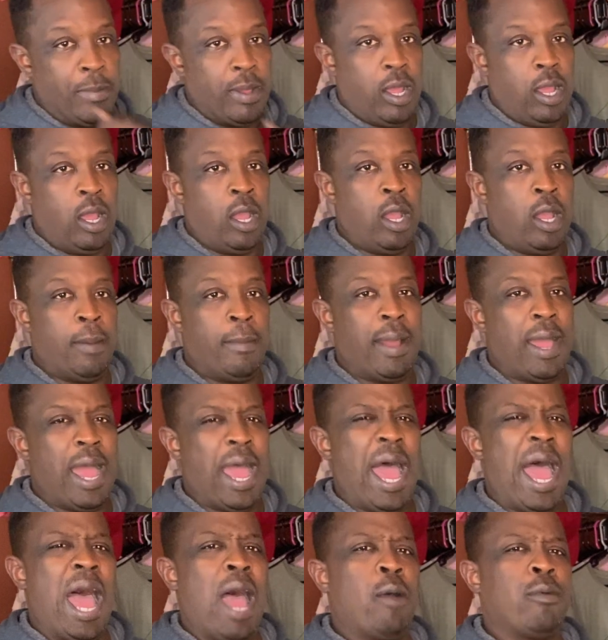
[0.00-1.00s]
I
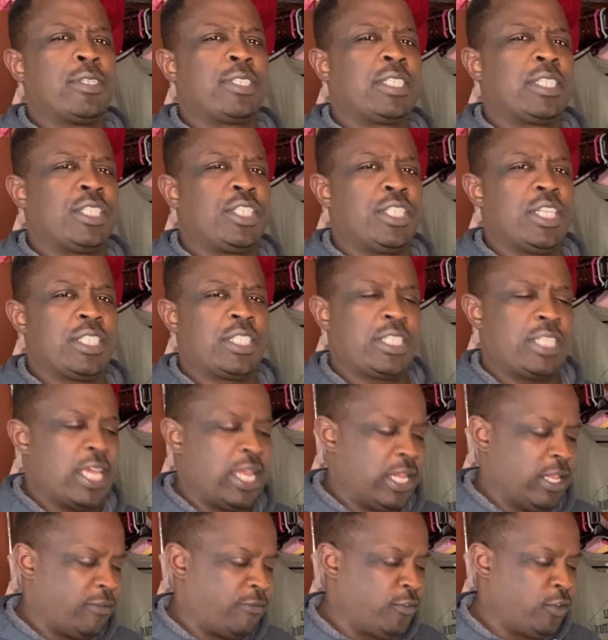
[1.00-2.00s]
would suggest that
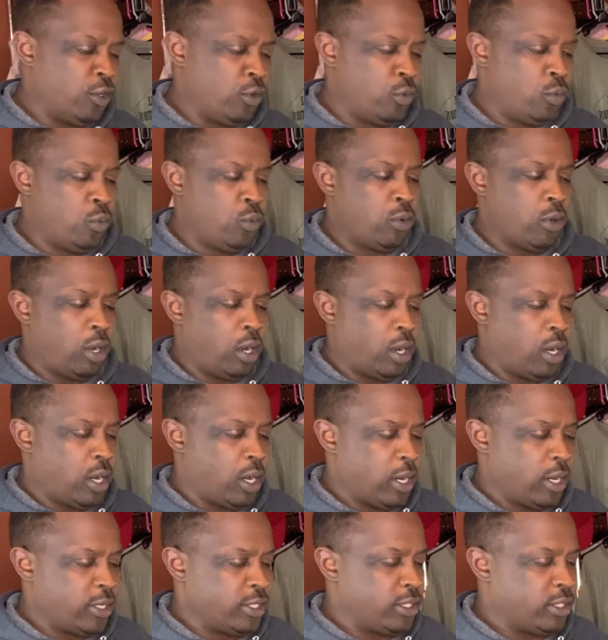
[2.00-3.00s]
if you
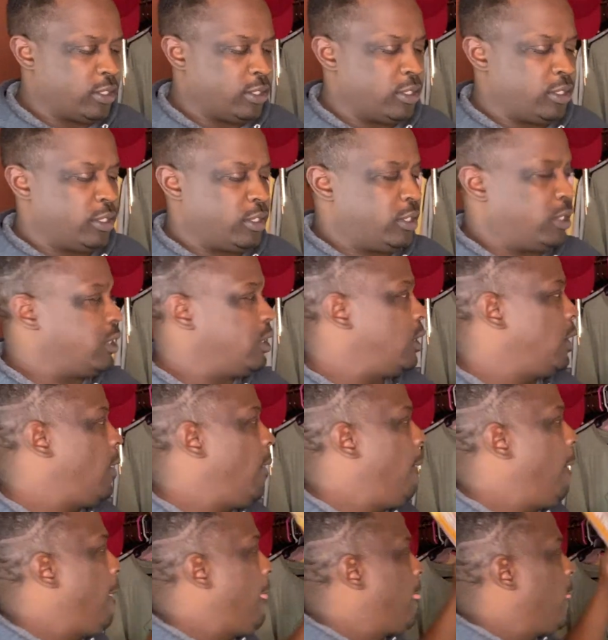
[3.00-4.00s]
are
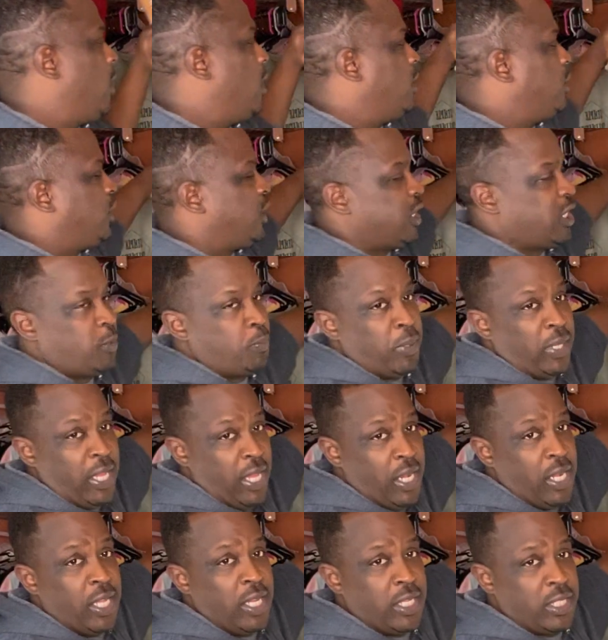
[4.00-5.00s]
just
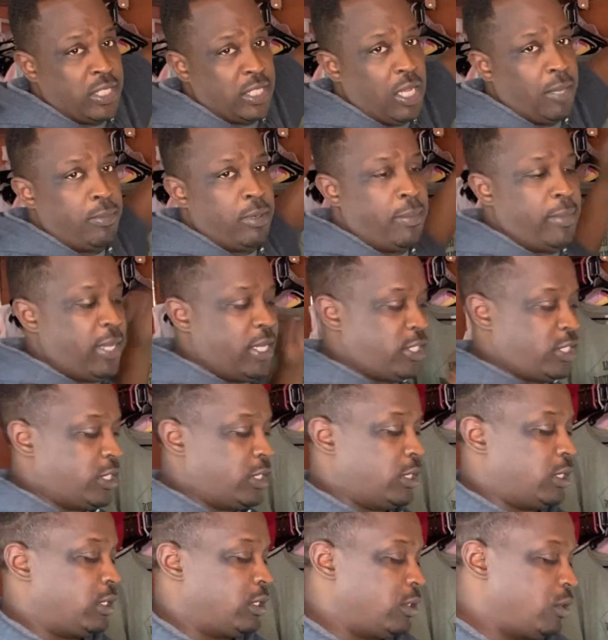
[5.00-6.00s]
beginning in
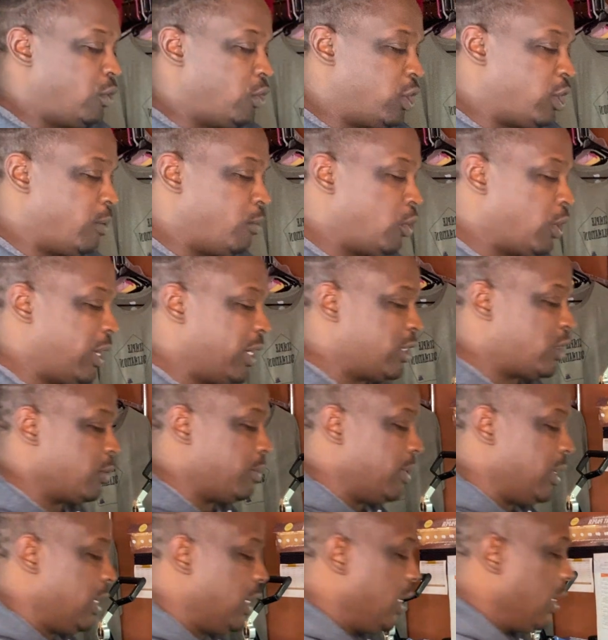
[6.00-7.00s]
sublimation or you're more
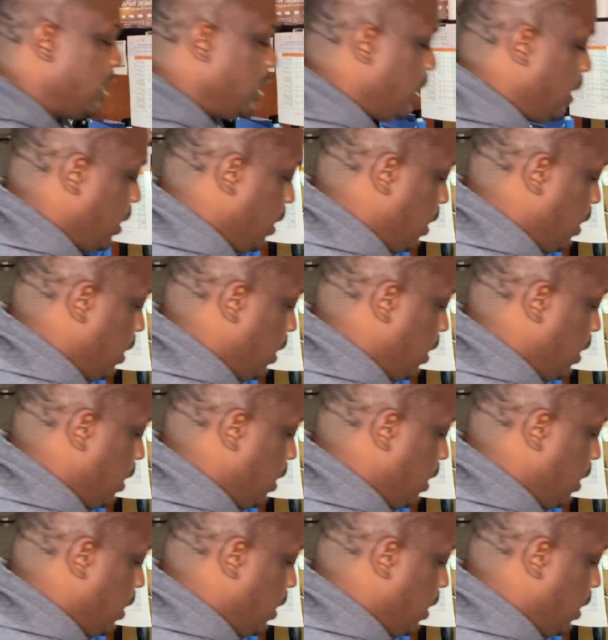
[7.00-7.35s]
intermediate,